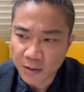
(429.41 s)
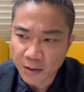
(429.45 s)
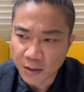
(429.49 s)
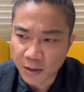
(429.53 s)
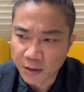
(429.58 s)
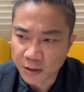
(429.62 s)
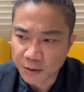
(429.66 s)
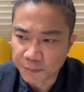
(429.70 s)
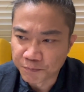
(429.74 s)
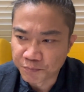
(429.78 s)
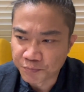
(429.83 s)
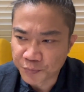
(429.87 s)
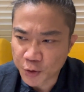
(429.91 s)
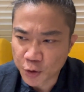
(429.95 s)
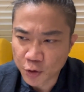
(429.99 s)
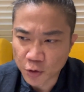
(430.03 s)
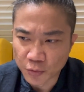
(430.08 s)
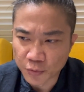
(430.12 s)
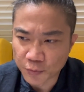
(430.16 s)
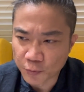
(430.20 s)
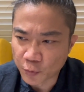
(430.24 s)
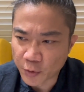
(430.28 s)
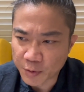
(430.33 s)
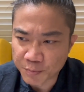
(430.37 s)

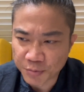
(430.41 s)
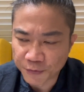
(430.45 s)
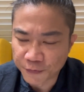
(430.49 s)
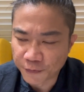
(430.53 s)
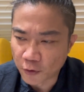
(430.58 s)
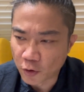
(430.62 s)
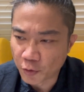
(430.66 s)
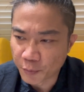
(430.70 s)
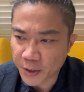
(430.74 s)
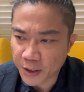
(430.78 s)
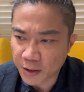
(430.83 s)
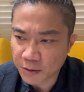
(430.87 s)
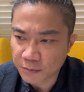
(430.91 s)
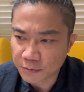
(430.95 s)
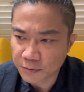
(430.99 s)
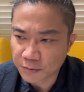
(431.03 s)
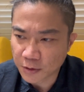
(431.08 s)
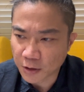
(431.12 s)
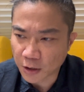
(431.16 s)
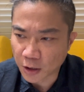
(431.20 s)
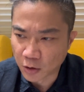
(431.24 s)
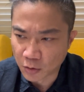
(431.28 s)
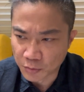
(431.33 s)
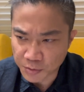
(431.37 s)
when
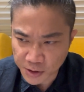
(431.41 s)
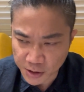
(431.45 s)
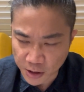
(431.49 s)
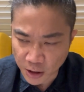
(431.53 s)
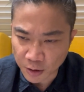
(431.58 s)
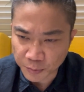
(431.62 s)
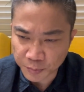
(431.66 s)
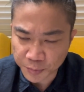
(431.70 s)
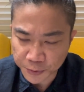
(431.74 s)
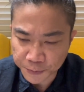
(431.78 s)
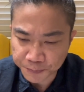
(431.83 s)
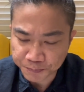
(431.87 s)
performing close-up,